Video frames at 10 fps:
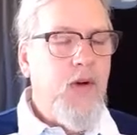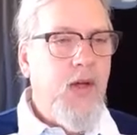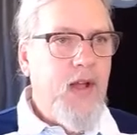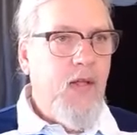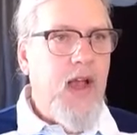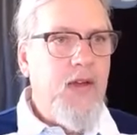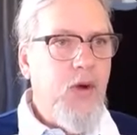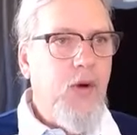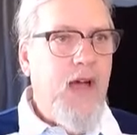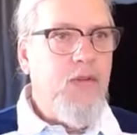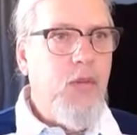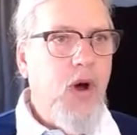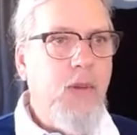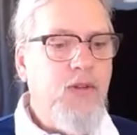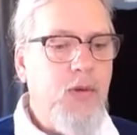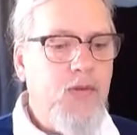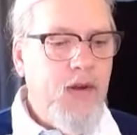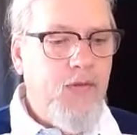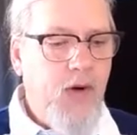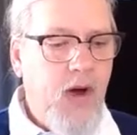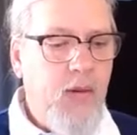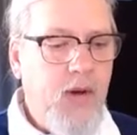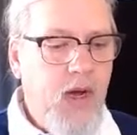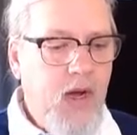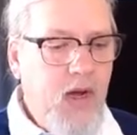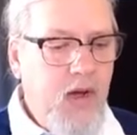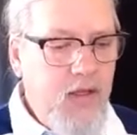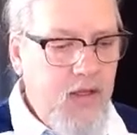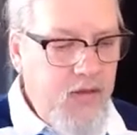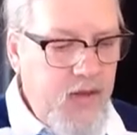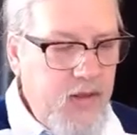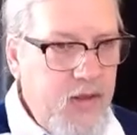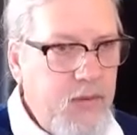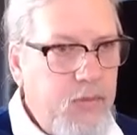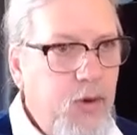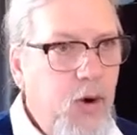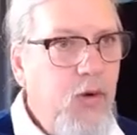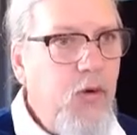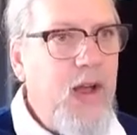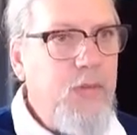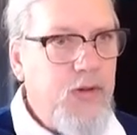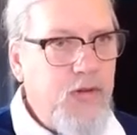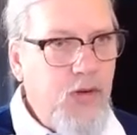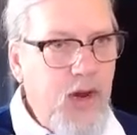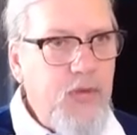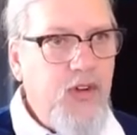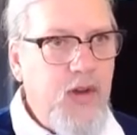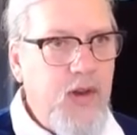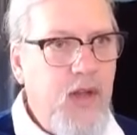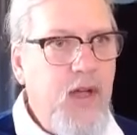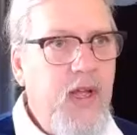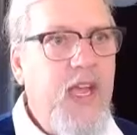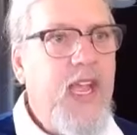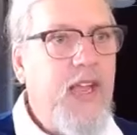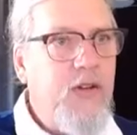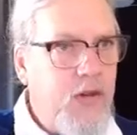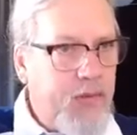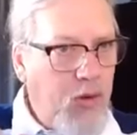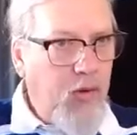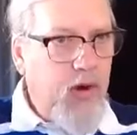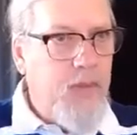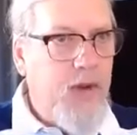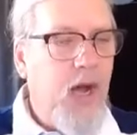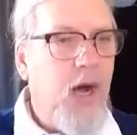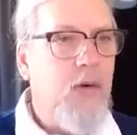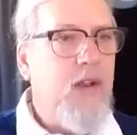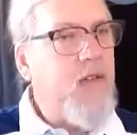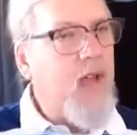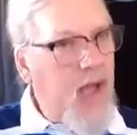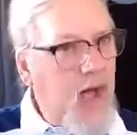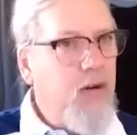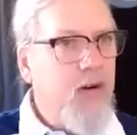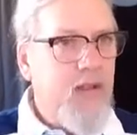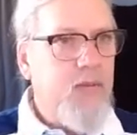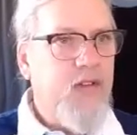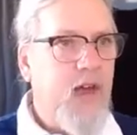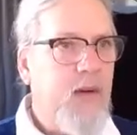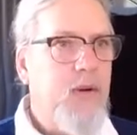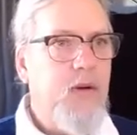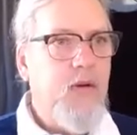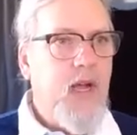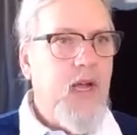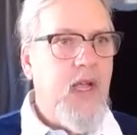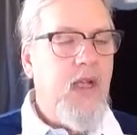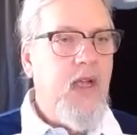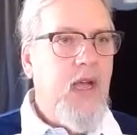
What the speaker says: I think a lot of you are having problems moving from the program description into the program code. It's that algorithm step, okay?